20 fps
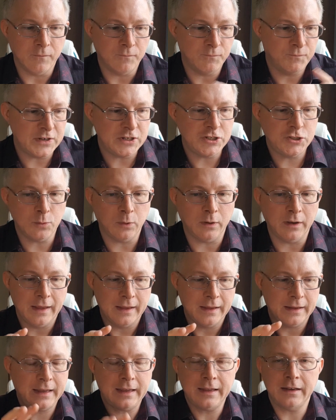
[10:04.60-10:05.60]
visual
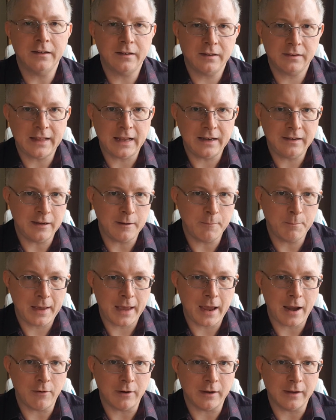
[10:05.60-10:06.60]
kinesthetic
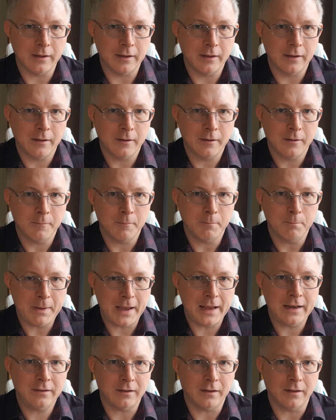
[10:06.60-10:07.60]
pairing
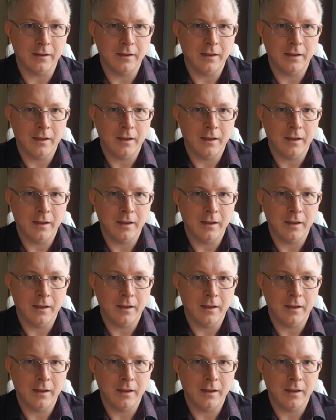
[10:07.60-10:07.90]
better